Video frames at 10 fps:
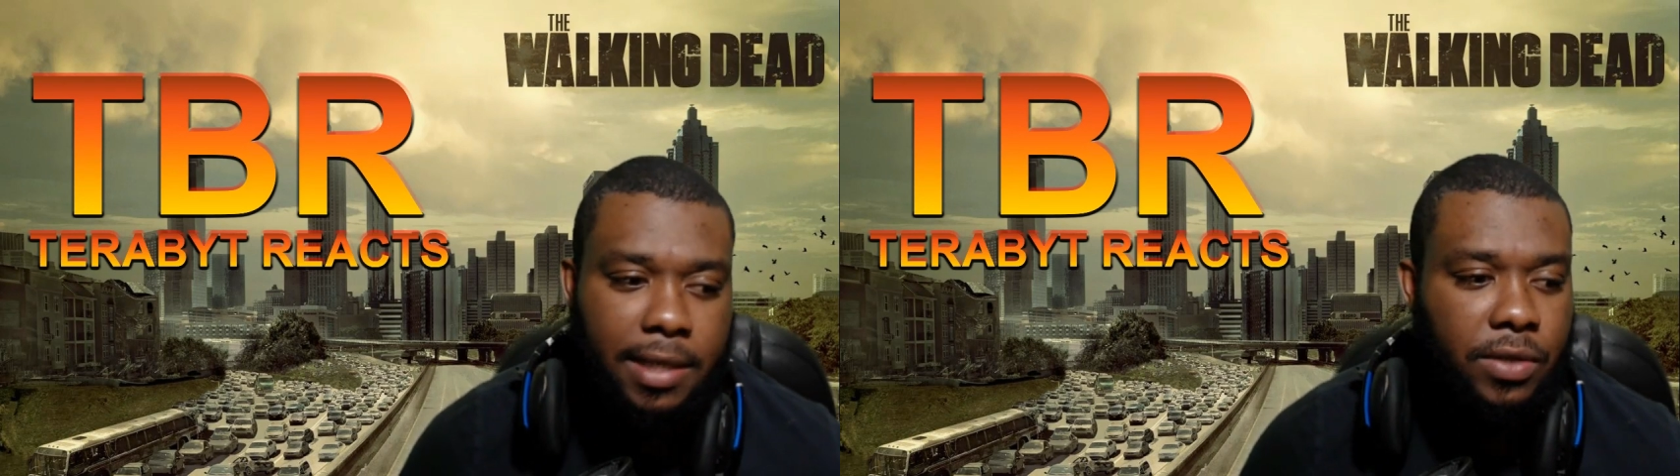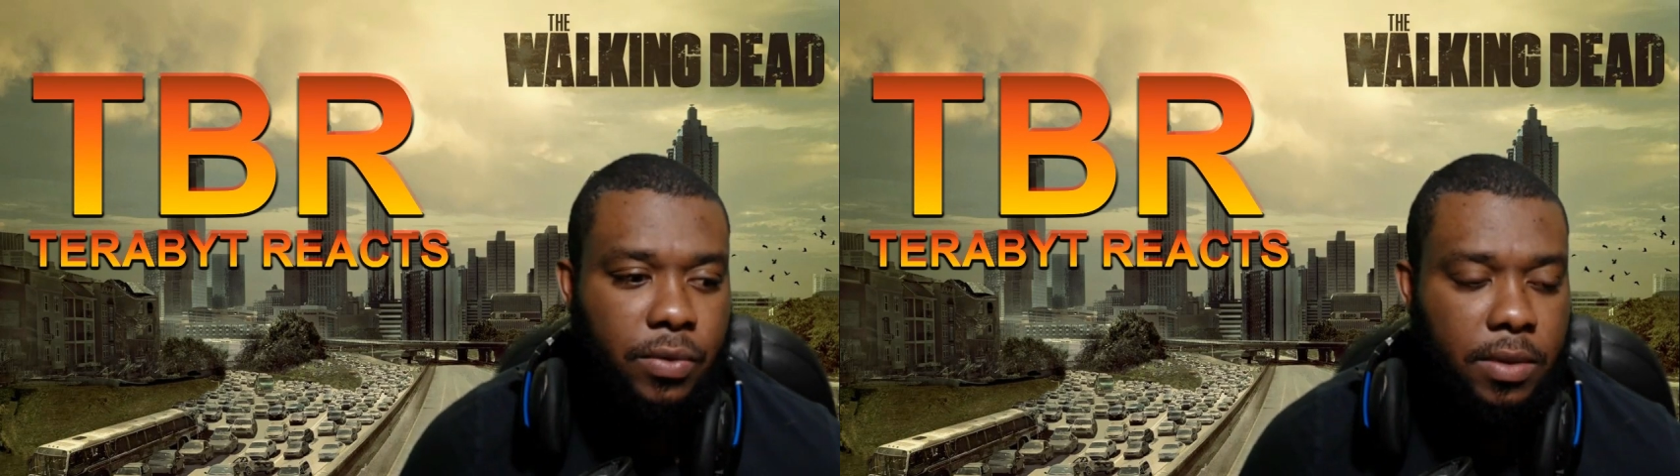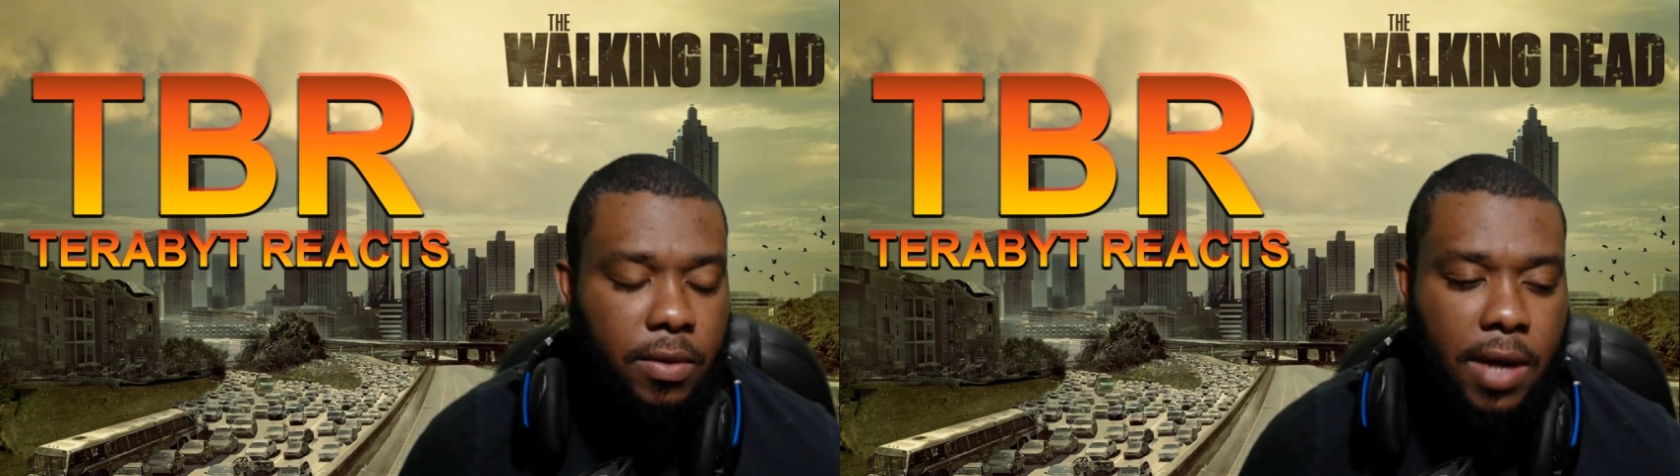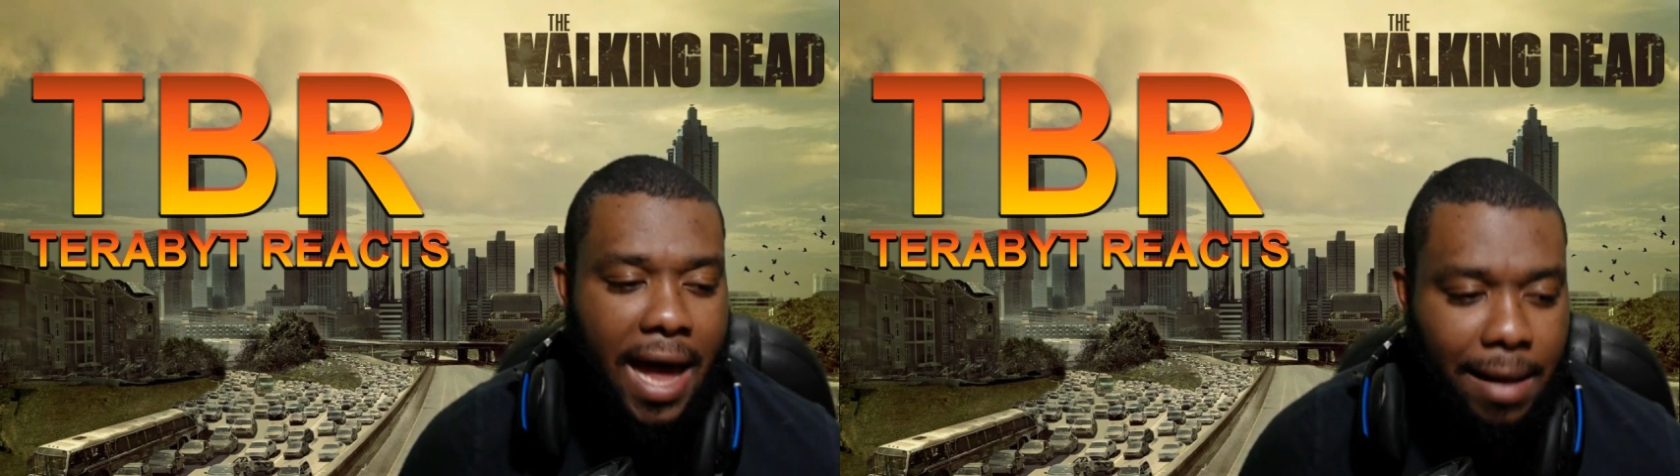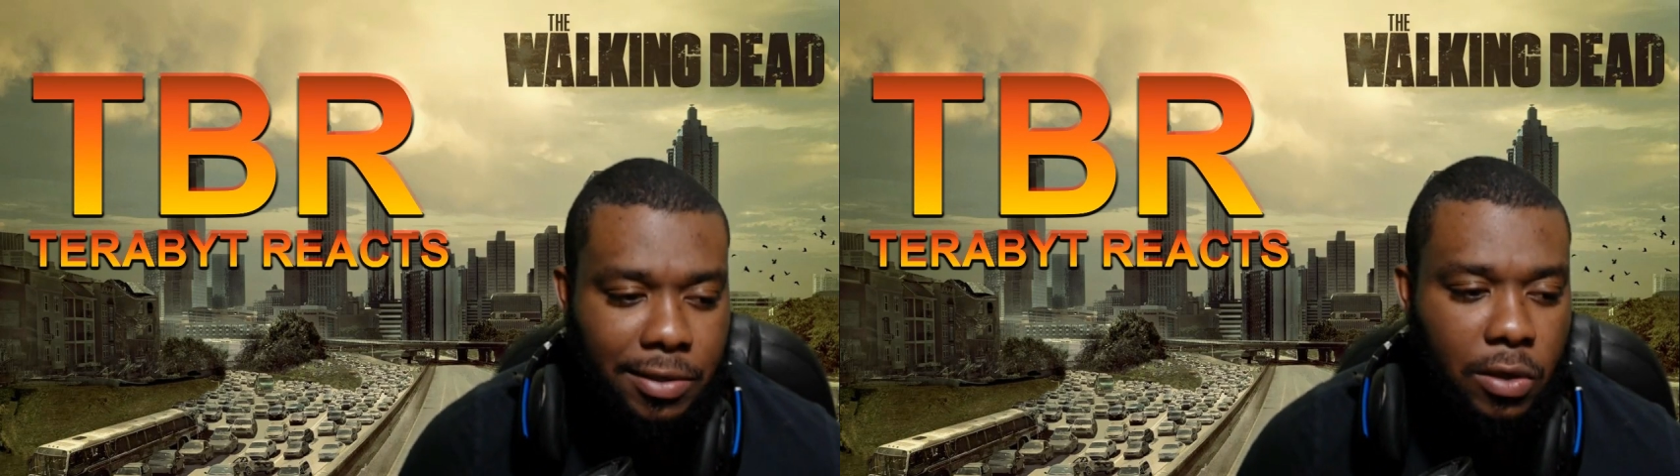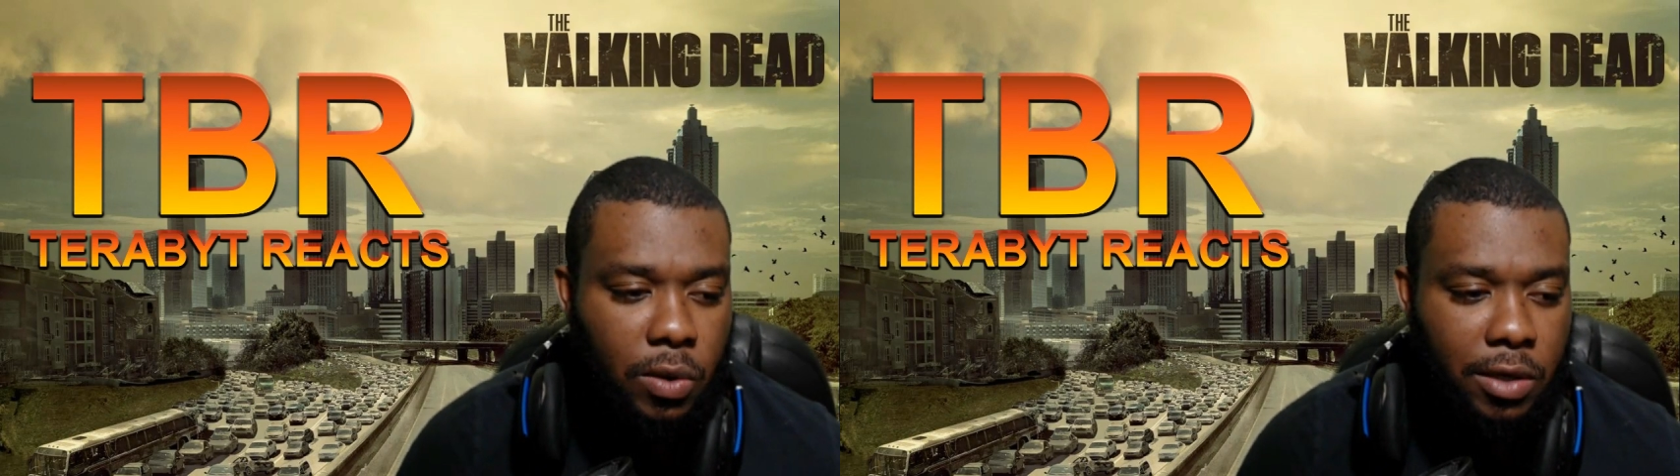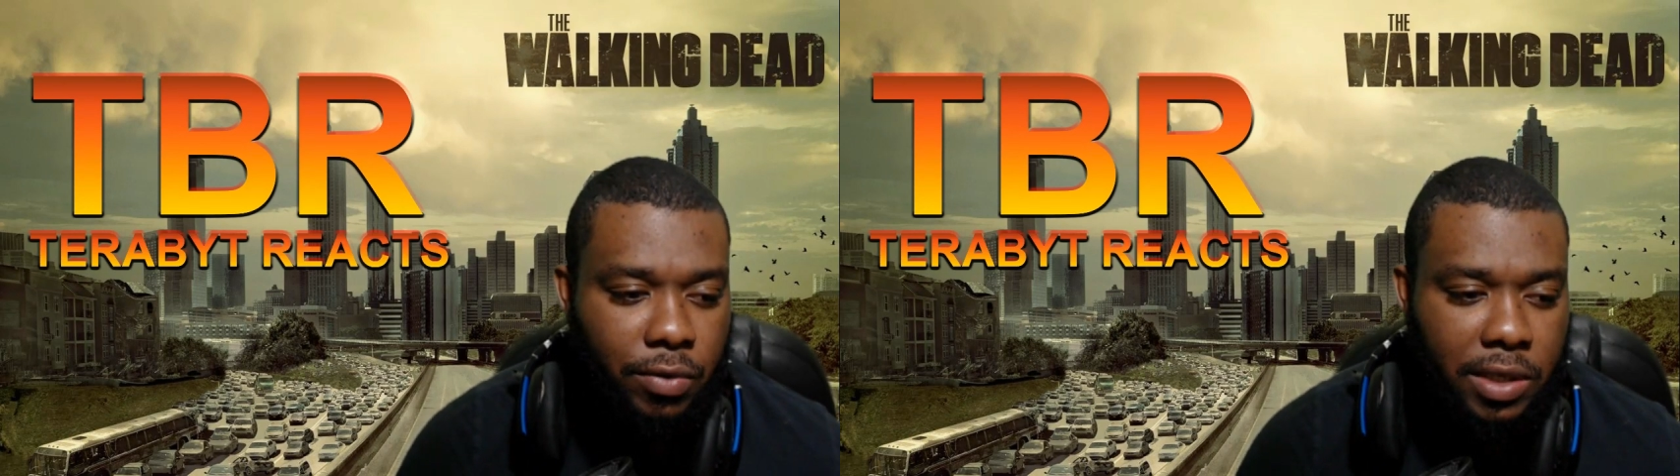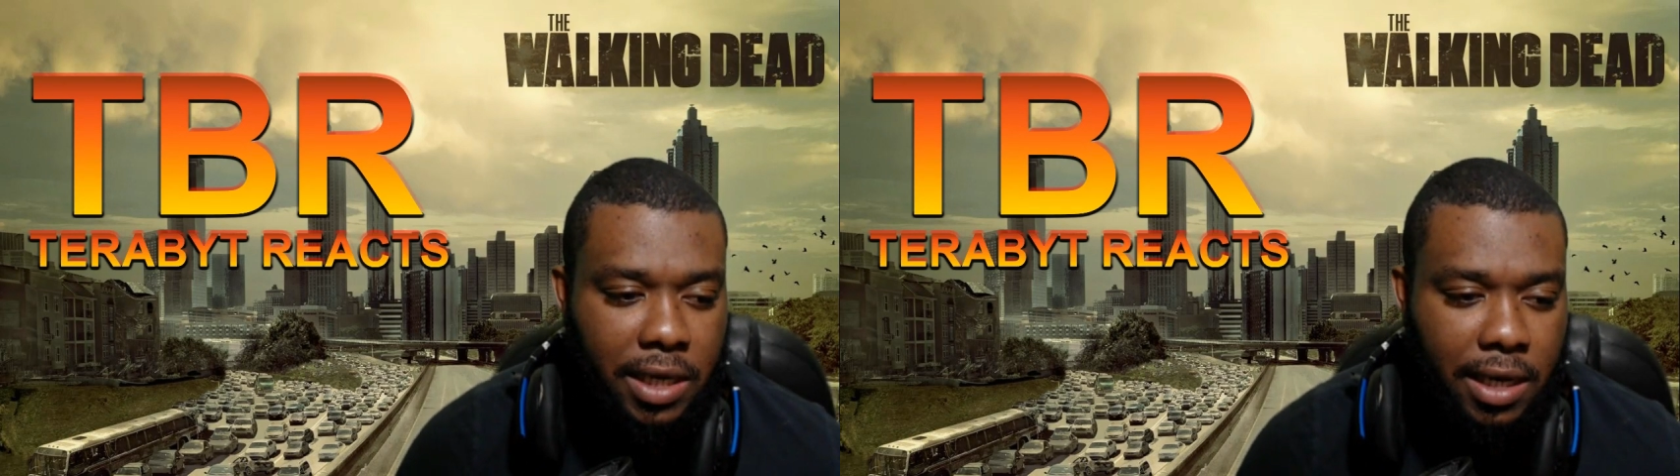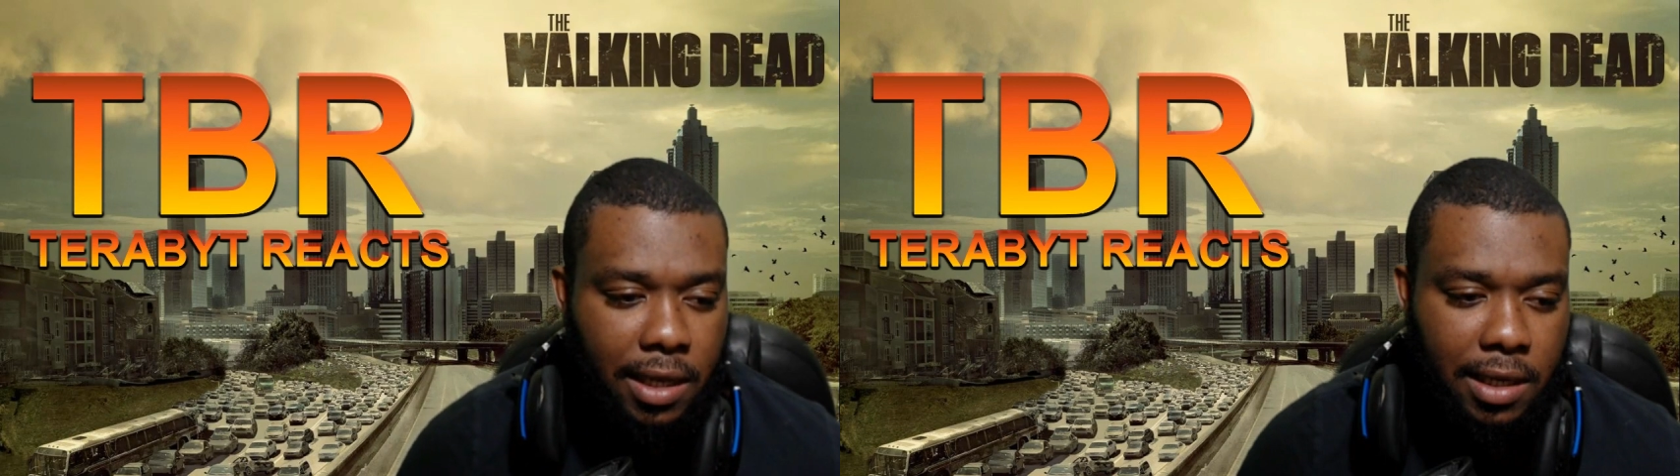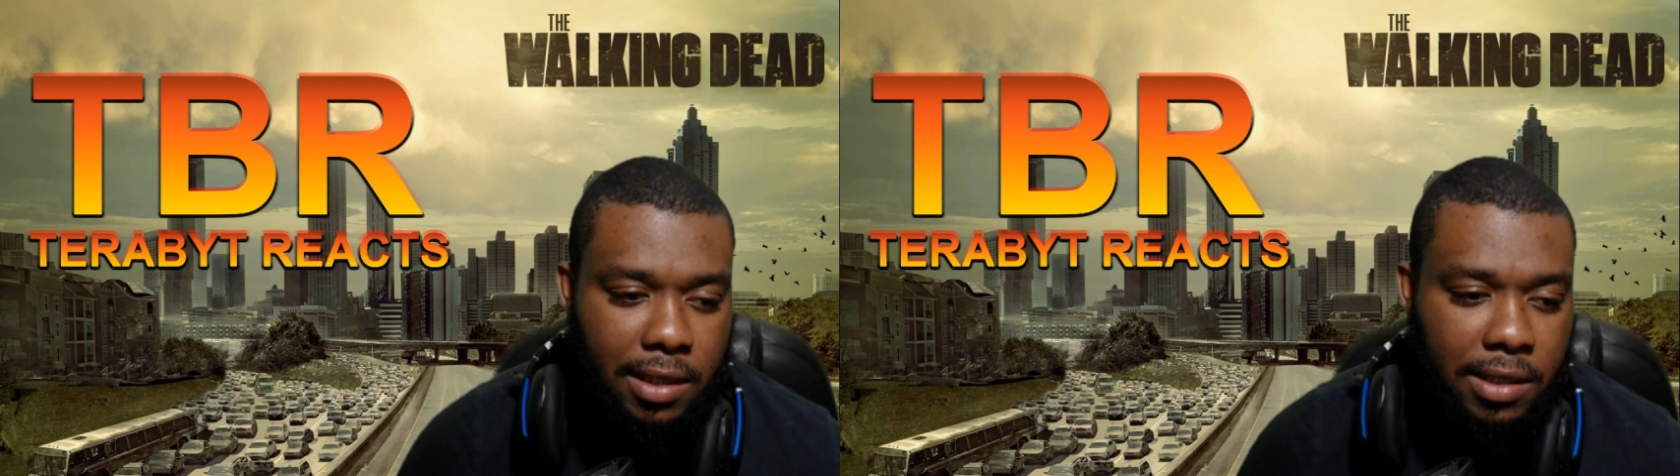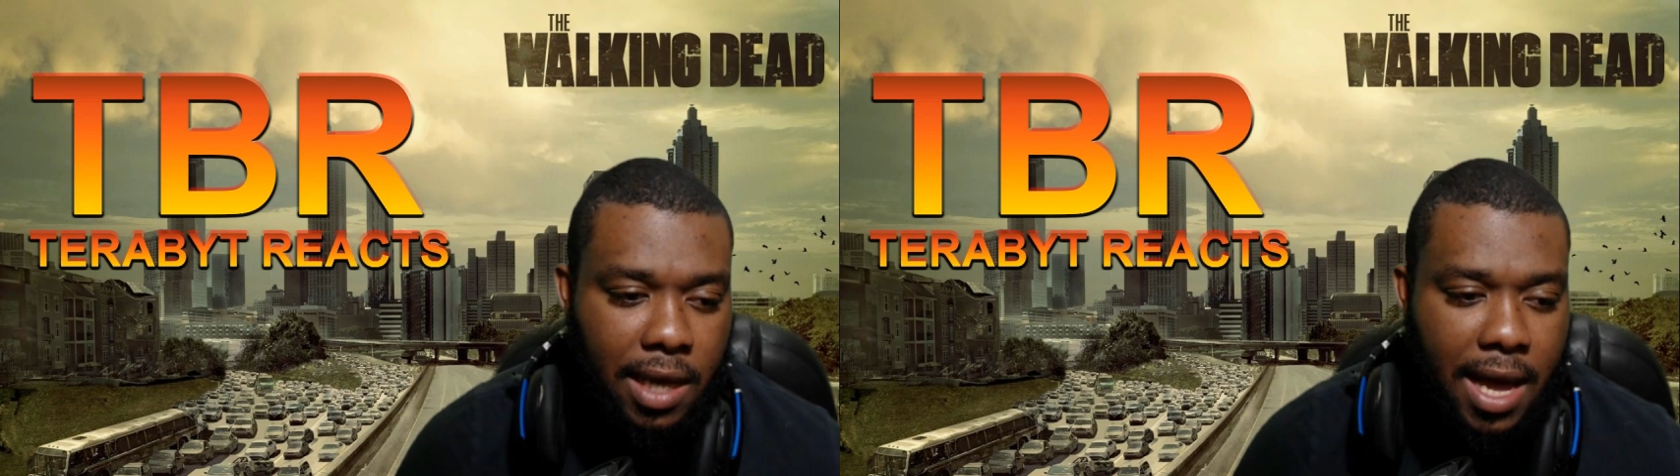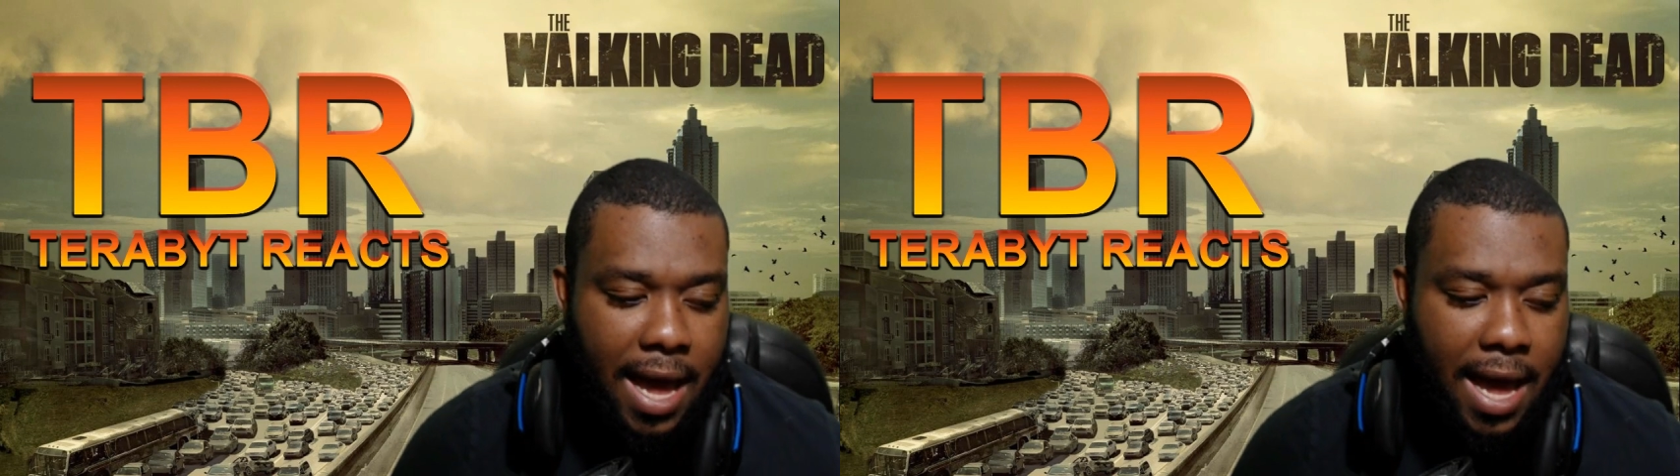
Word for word: It's absolutely ridiculous.